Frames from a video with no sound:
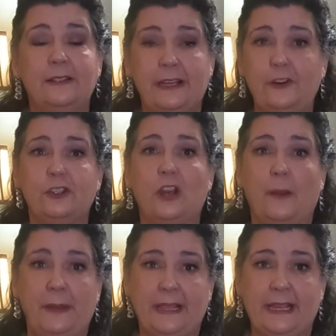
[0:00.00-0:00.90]
Serge
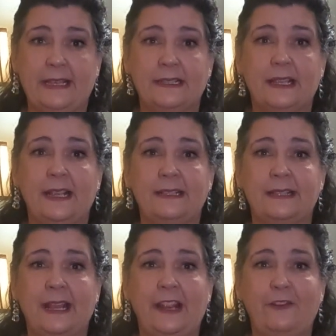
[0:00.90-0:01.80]
taught me this, is
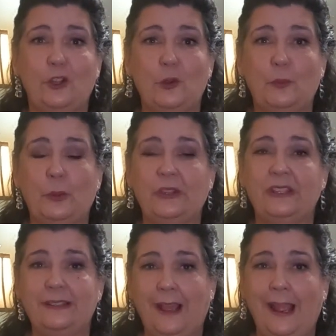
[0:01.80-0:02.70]
that if you put
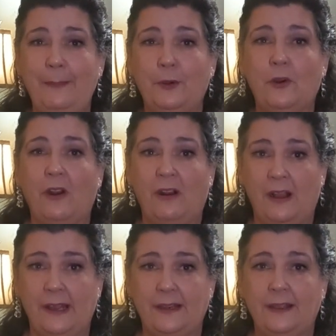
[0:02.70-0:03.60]
the timer
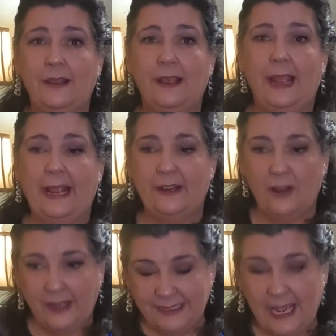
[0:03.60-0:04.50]
on and
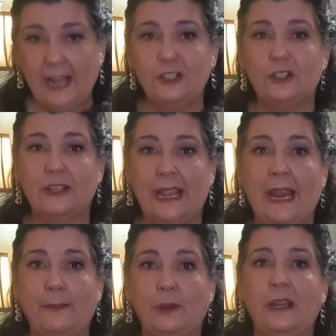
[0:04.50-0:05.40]
not touch the
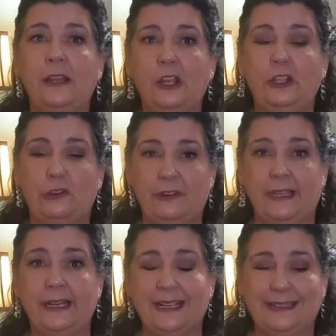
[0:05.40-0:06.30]
camera, you'll
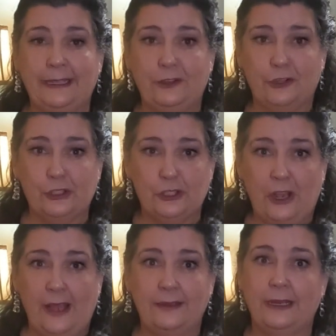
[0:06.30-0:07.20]
get a cleaner
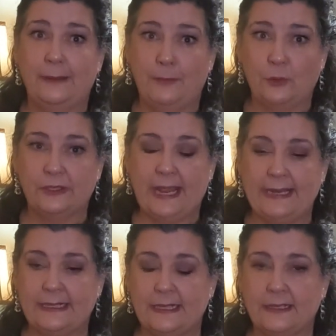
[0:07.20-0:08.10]
shot in most
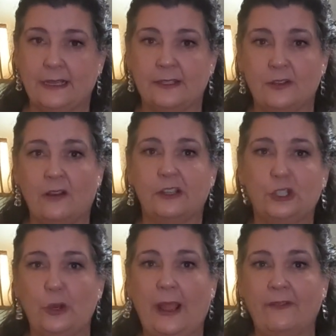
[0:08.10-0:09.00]
cases, as long
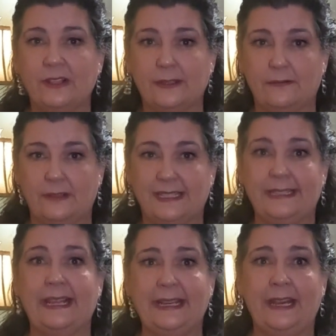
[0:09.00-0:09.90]
as you have a
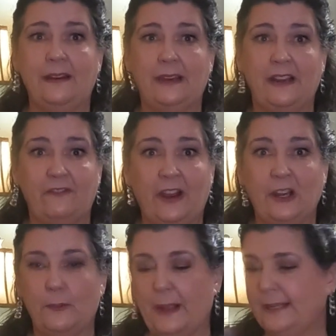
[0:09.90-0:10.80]
steady
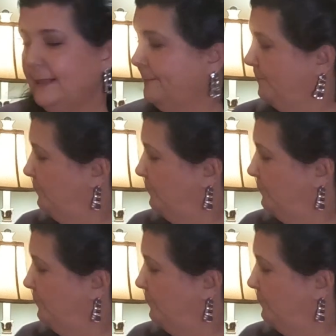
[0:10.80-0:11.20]
environment.